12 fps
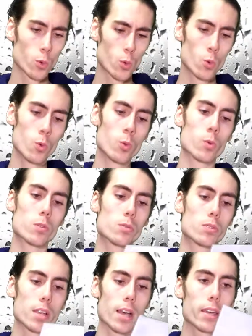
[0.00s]
Ooh,
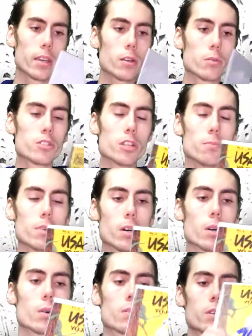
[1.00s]
Usagi
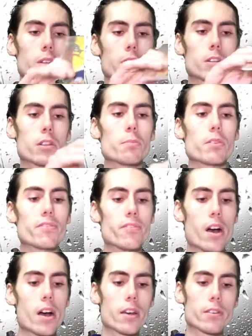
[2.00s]
Yojimbo, number
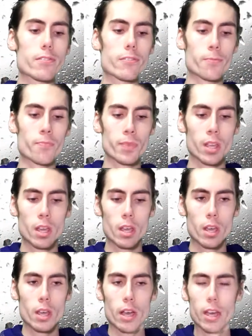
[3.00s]
5.
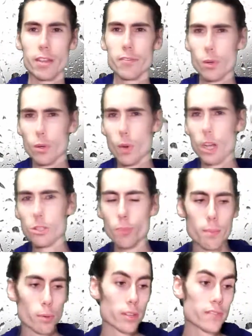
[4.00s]
And if you had watched
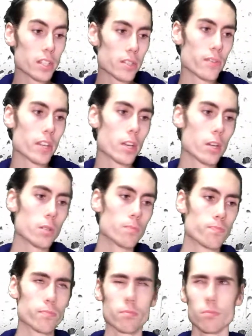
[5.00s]
my previous video,
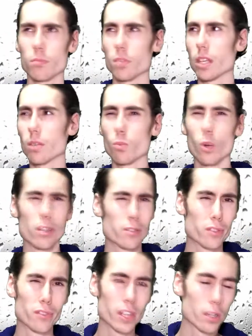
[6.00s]
it's like 1 or
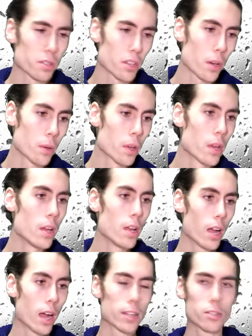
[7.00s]
2 videos ago,
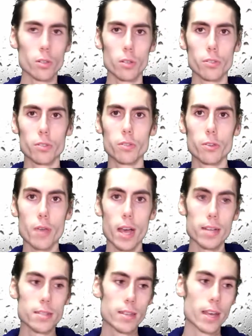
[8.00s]
I told you
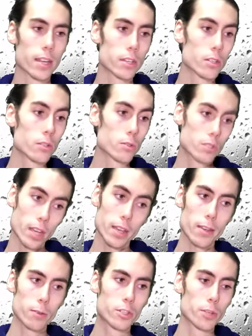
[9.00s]
guys that
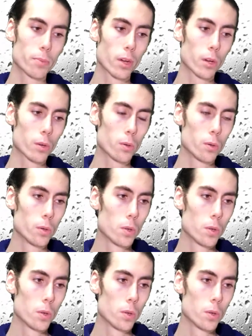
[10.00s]
Usagi Yojimbo,